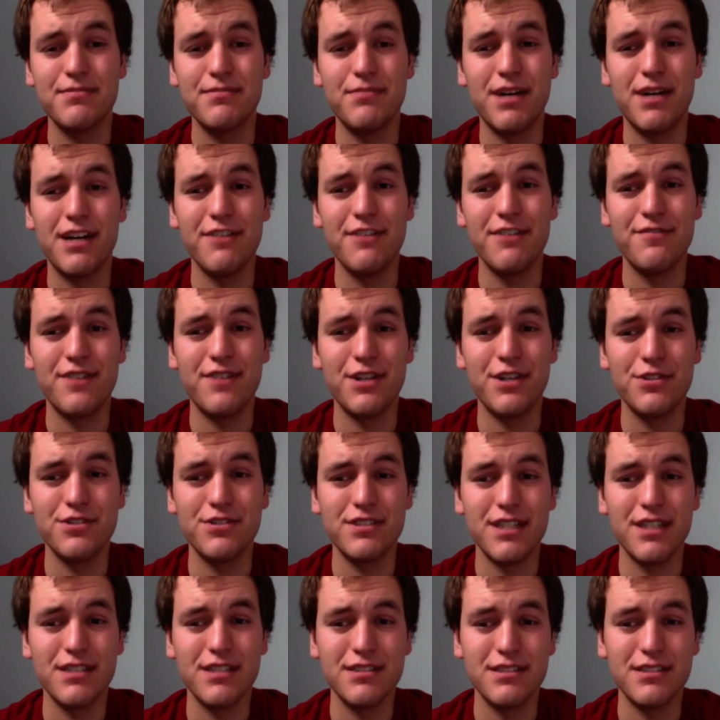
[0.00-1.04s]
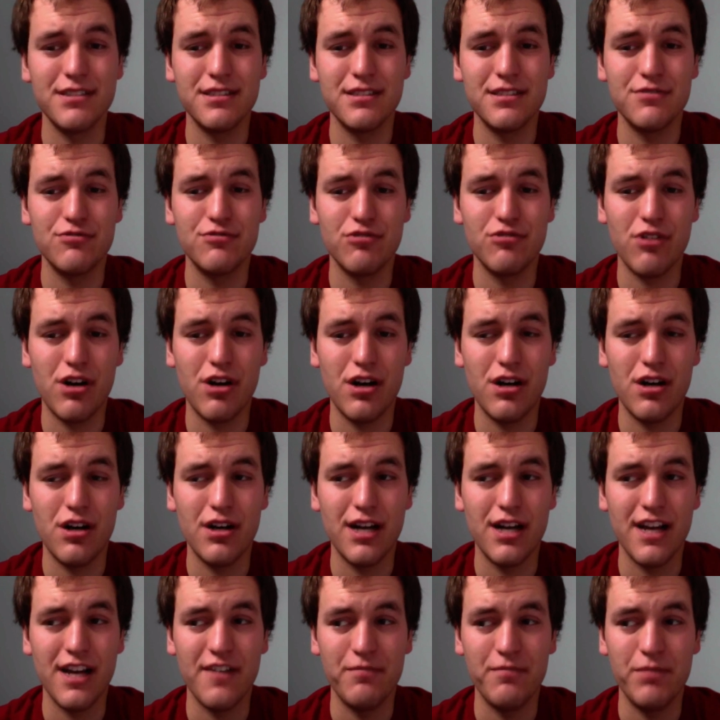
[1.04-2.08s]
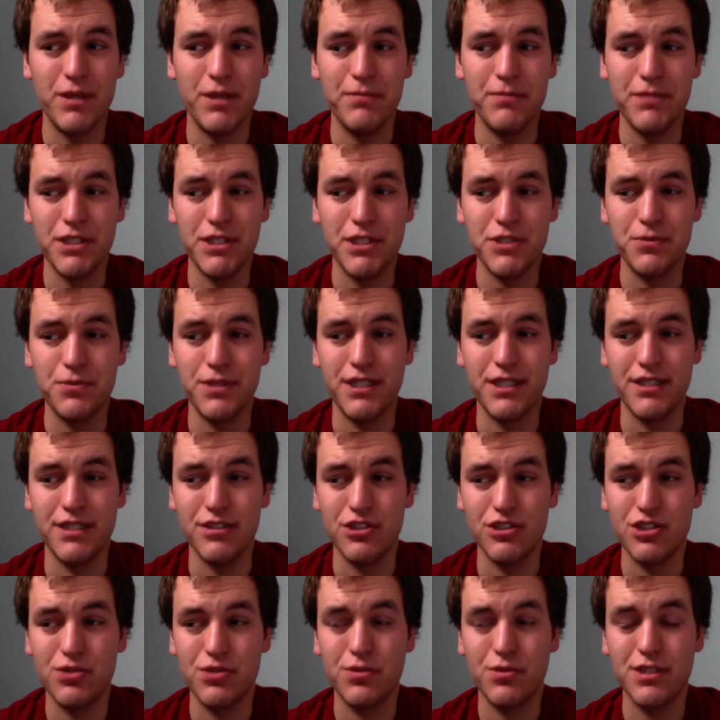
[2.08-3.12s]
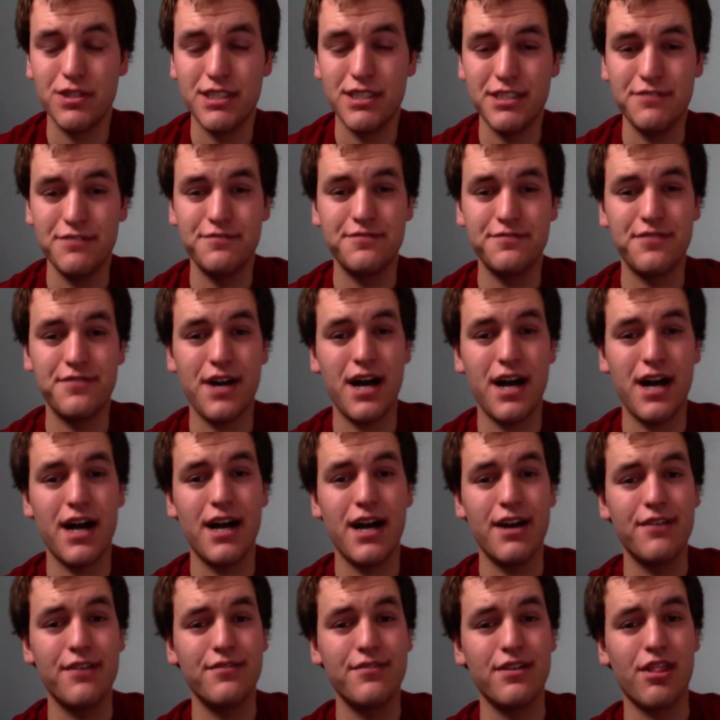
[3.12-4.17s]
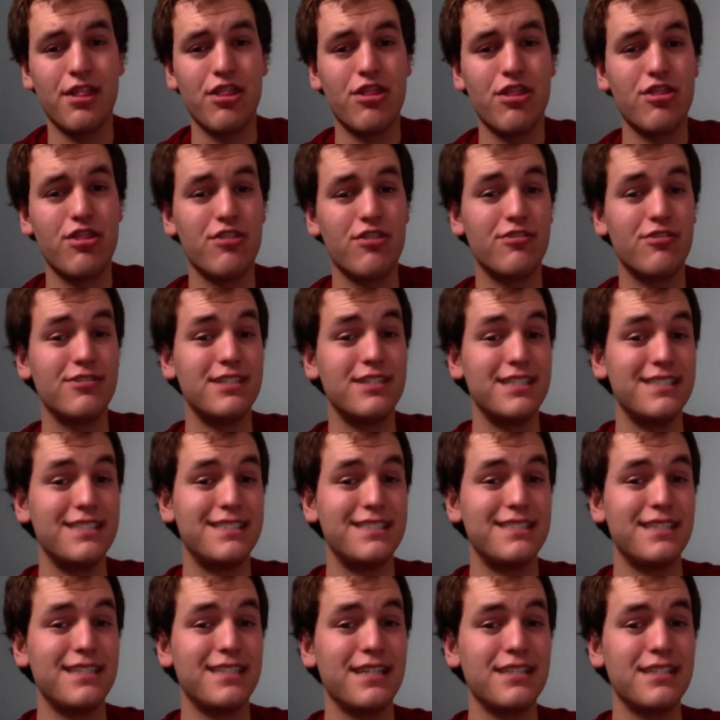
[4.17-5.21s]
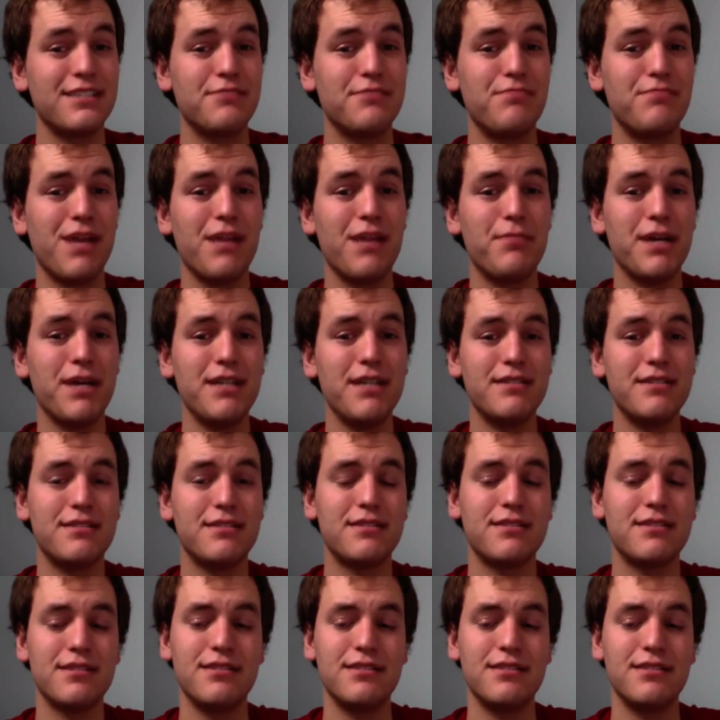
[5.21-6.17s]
my file sizes in RAW have been between 25 and 36 megabytes